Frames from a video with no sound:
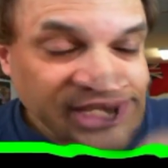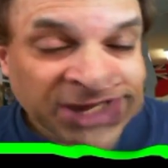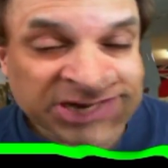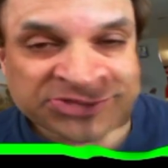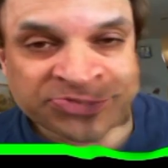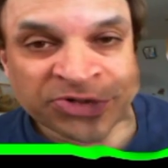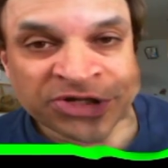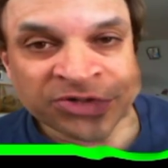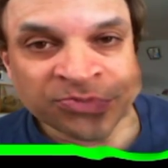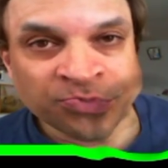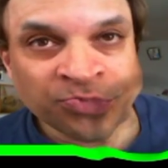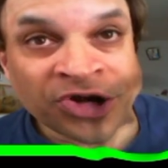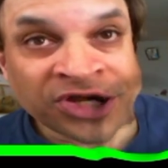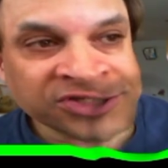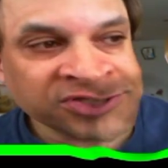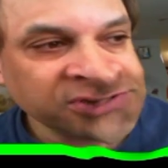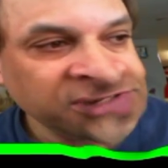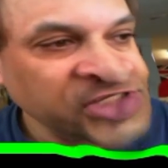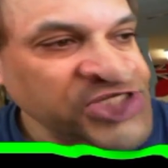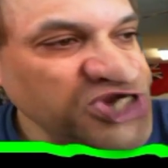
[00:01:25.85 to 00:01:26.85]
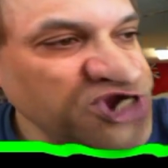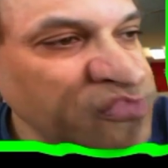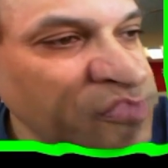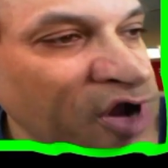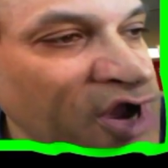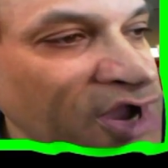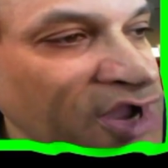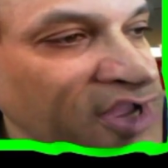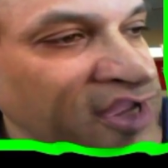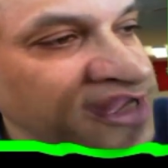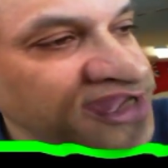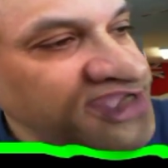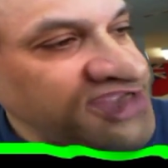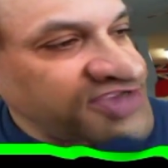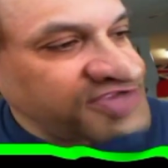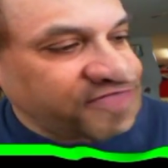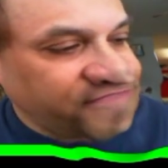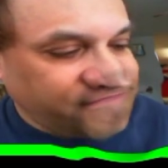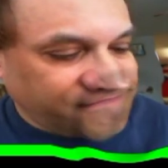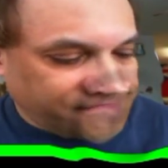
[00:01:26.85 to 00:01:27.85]
has been brought to you
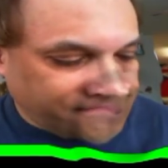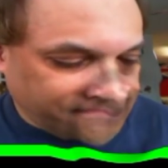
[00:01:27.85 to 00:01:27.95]
by...